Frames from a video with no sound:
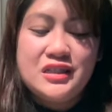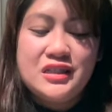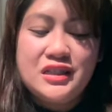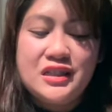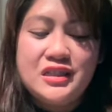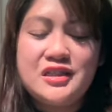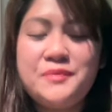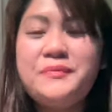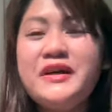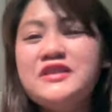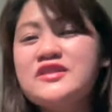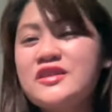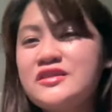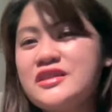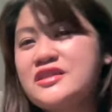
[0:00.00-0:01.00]
it
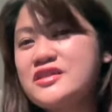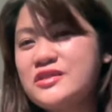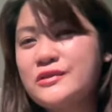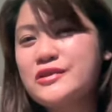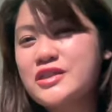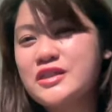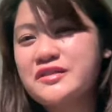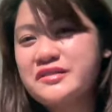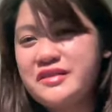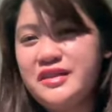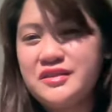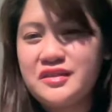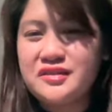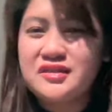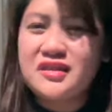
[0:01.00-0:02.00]
depends on their social
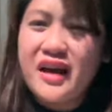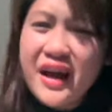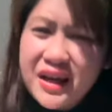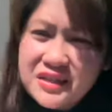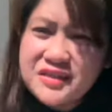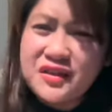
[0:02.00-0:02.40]
status, as